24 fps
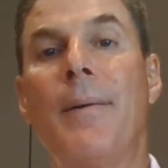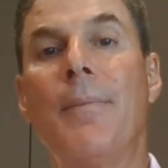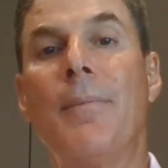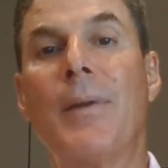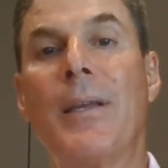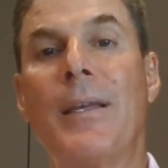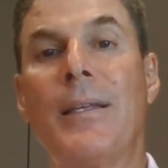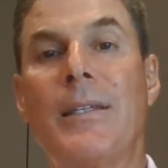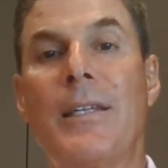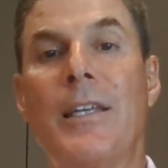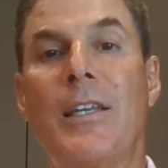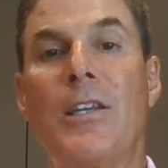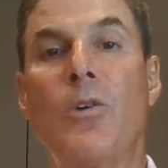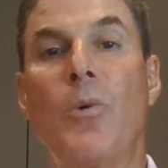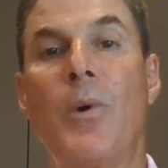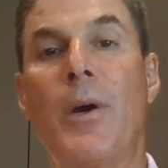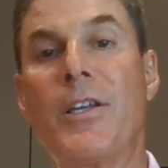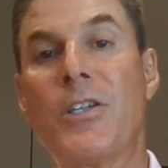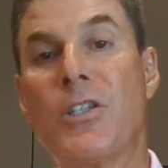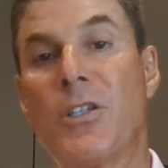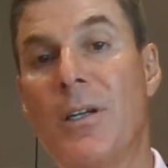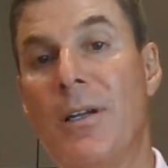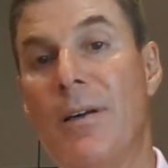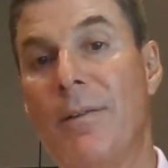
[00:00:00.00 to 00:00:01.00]

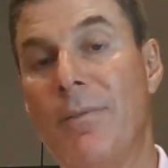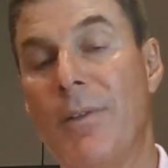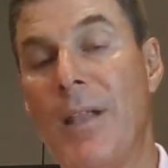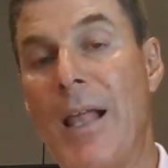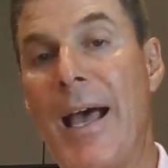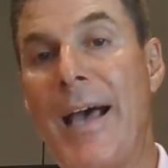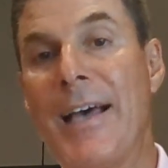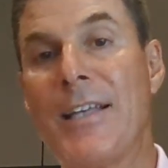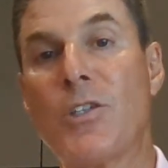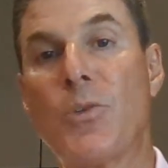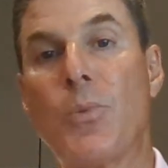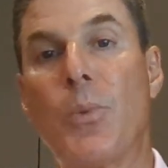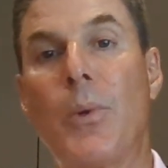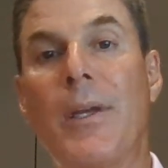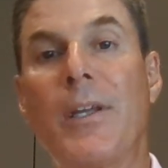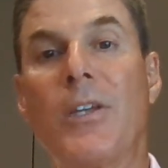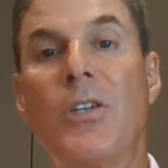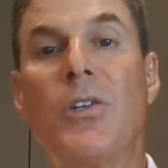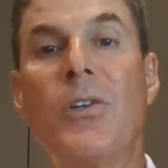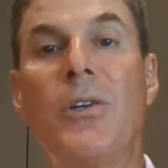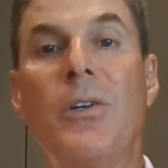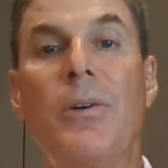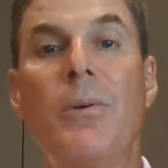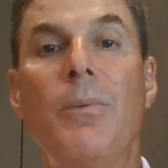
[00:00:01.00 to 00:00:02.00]
continuation of last week
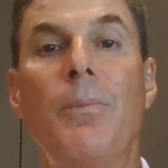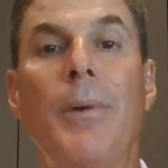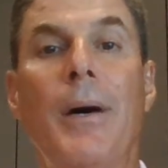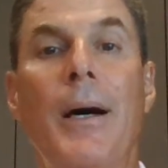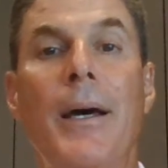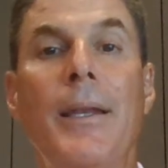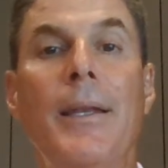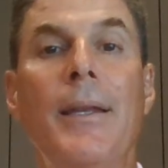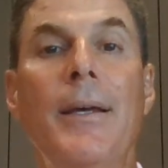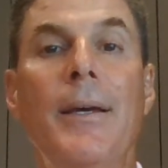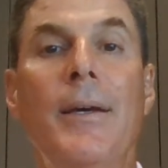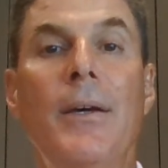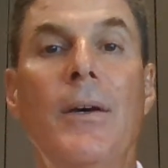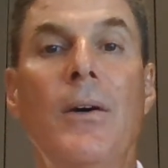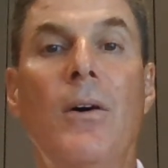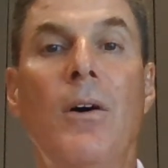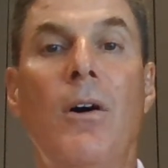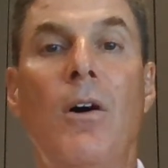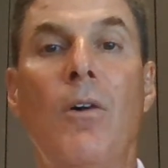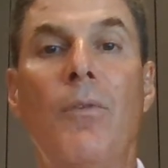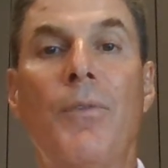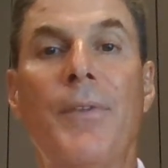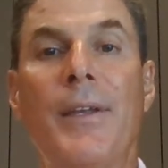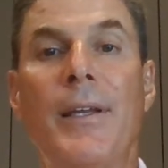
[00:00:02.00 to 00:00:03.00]
too, but
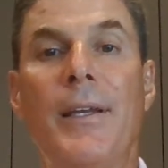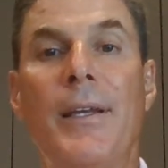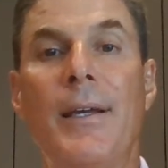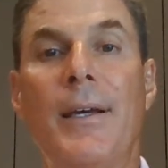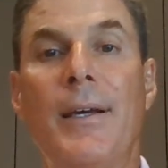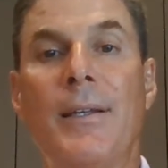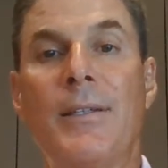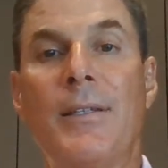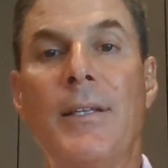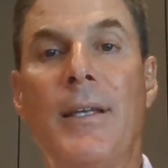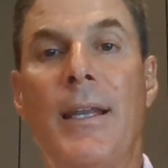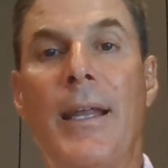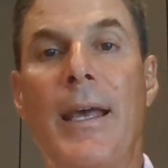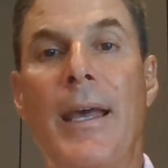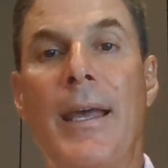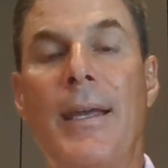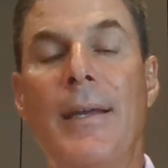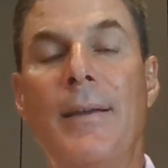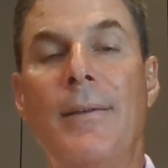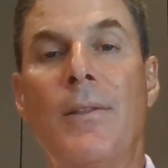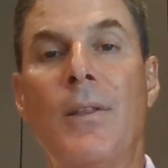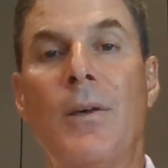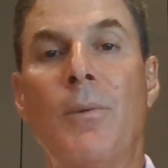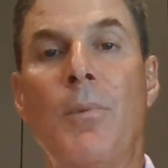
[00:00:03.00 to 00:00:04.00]
hopefully
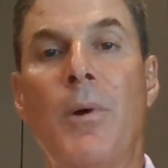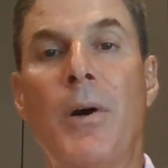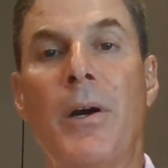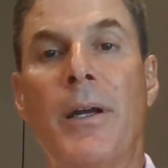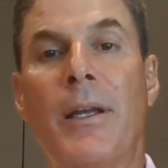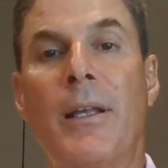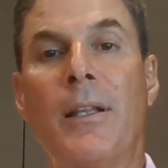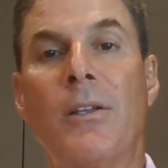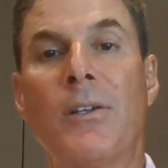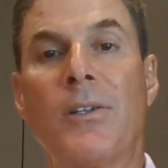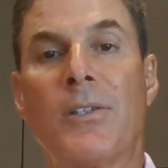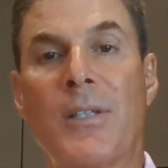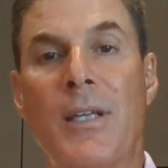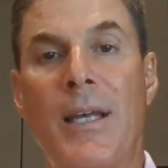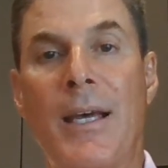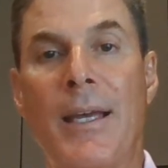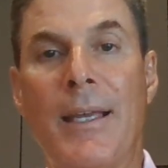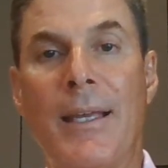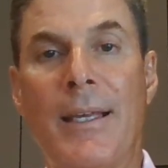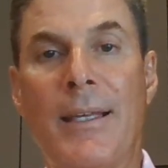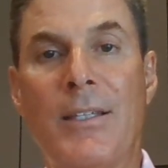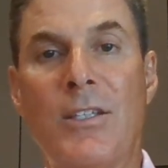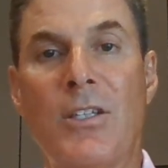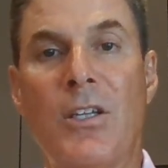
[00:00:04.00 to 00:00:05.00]
today the market looks
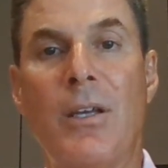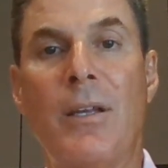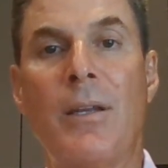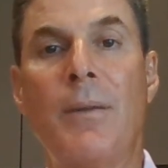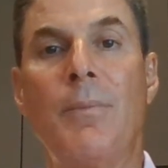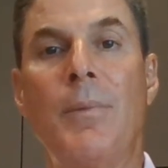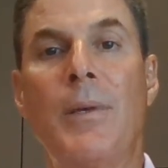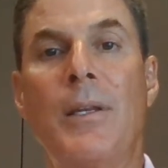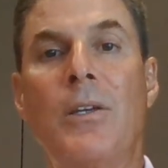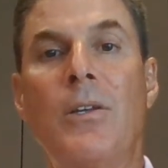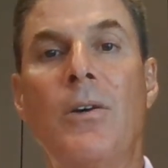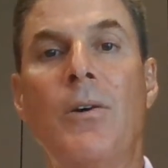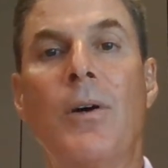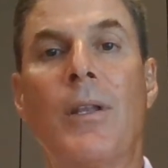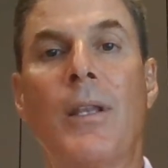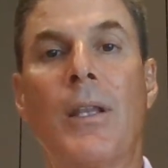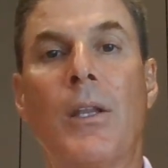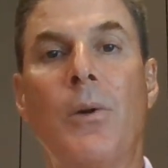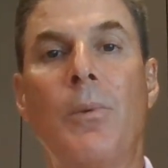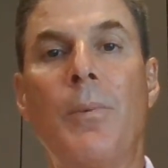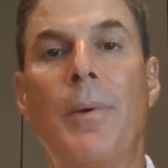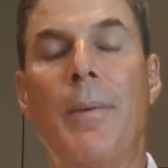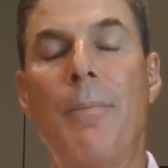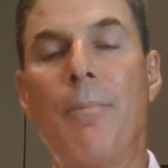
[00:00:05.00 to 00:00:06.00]
like it's going to be doing a
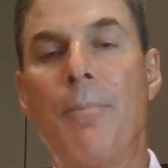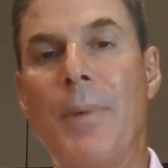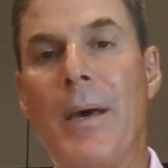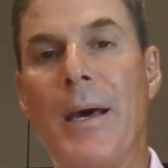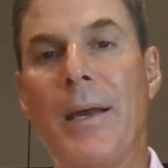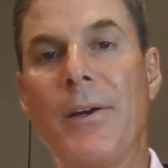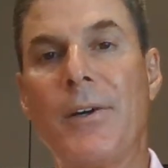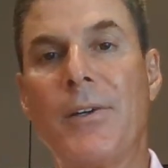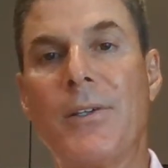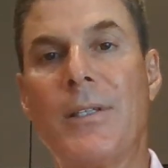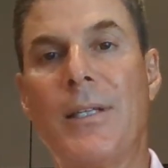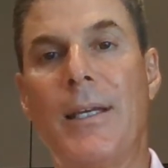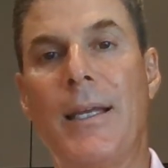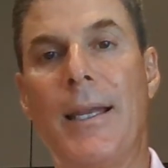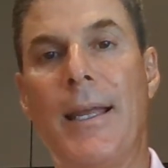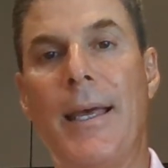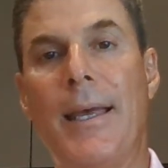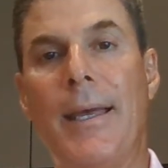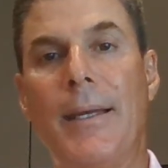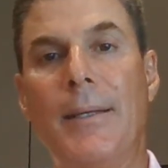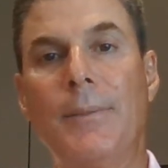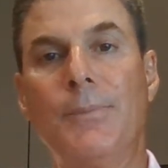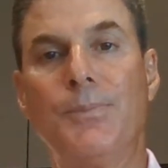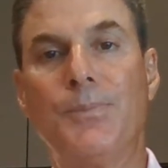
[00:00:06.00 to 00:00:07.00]
little bit better
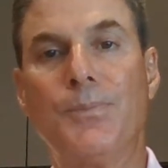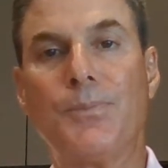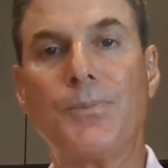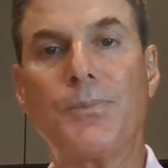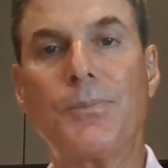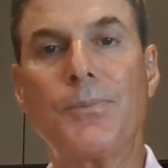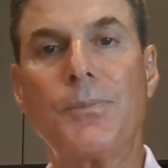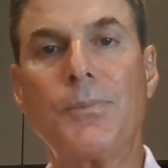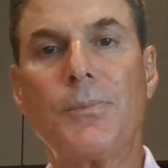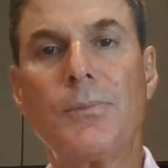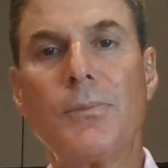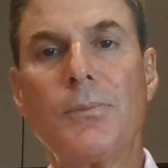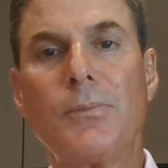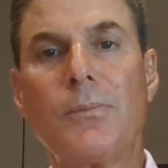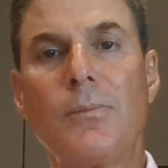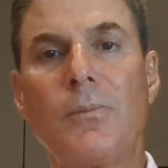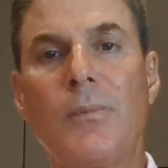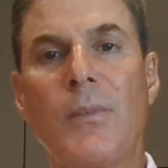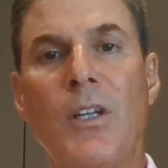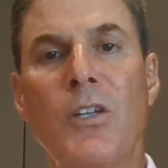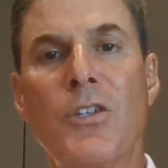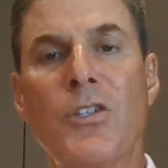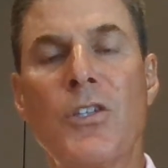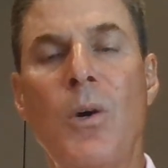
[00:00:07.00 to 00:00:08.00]
today.
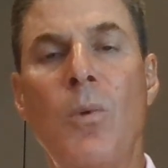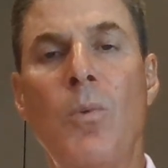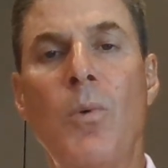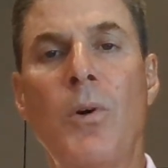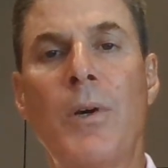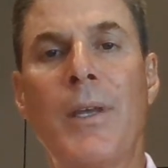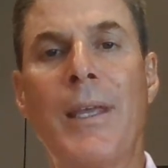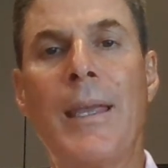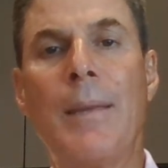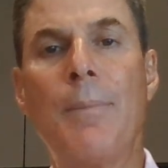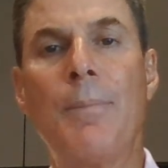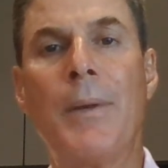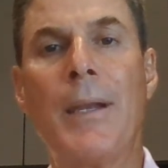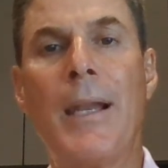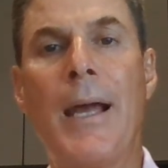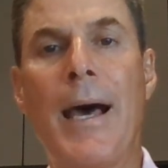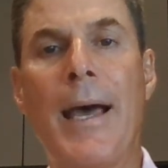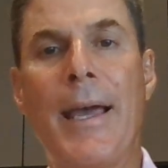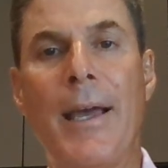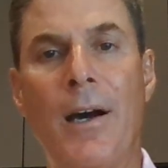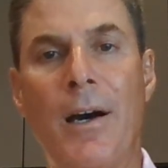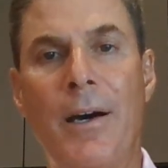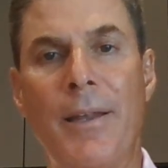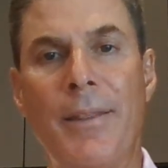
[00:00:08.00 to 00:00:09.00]
So we'll keep an
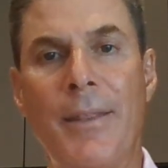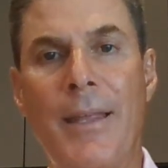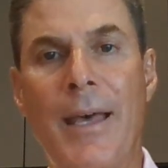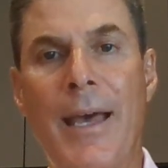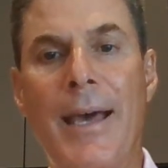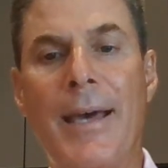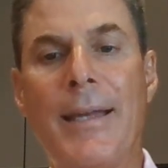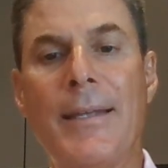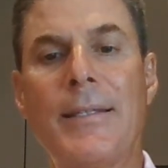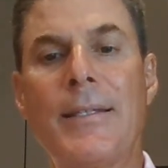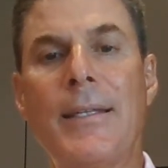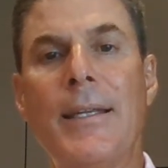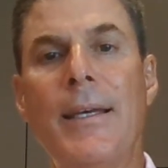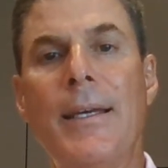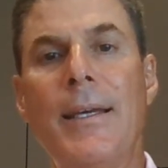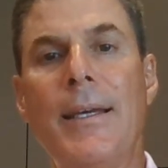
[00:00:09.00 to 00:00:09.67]
eye on that.